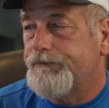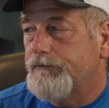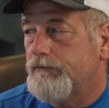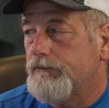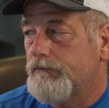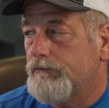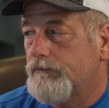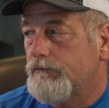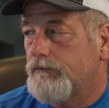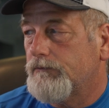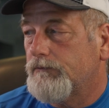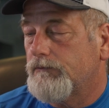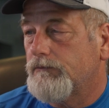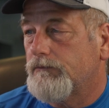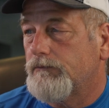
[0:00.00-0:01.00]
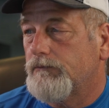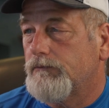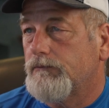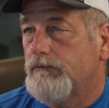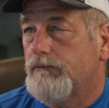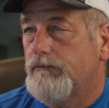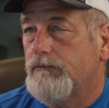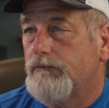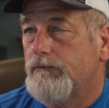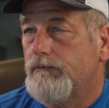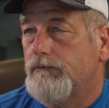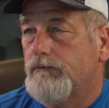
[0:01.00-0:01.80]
No one is speaking in this clip.